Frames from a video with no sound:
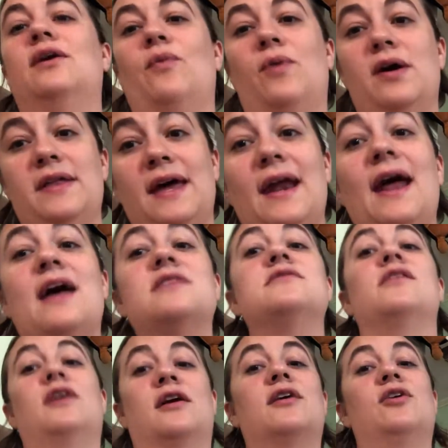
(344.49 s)
Well, that has a
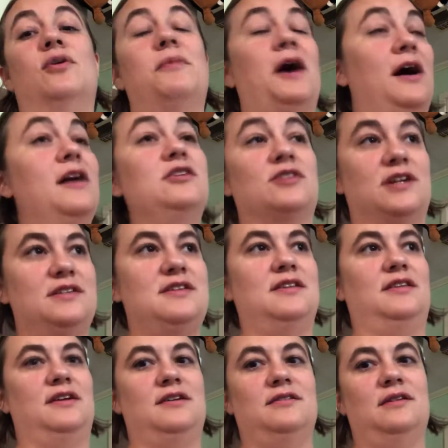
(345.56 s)
lot of carbohydrates
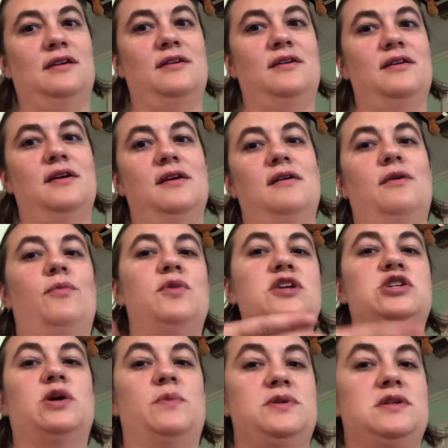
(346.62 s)
in there,
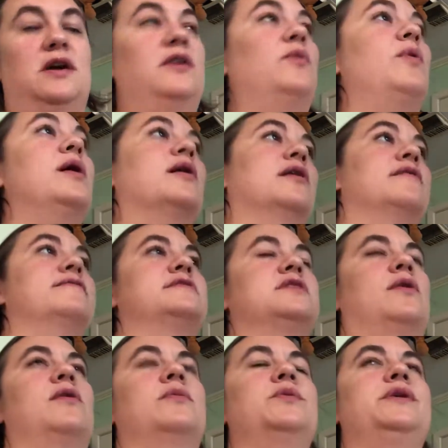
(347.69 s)
which I was not aware of. So
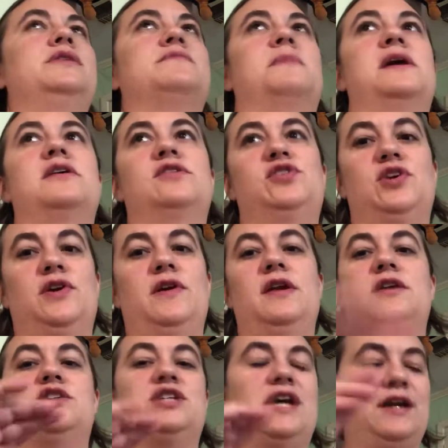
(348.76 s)
always make sure
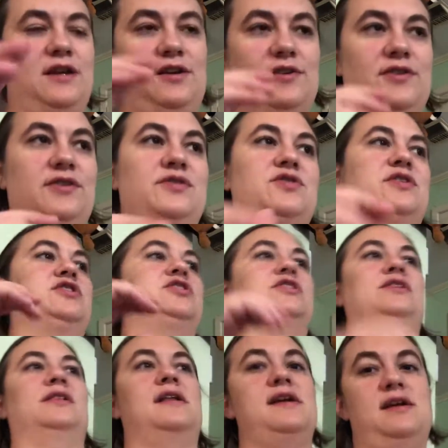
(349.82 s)
to check your
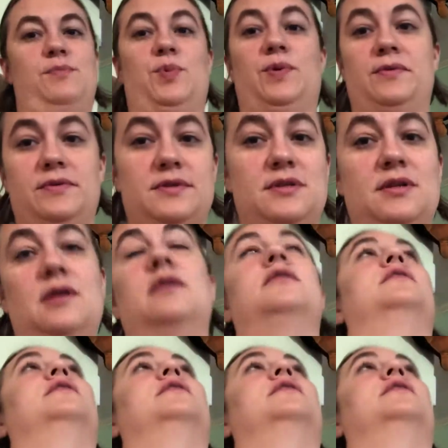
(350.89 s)
nutrition labels.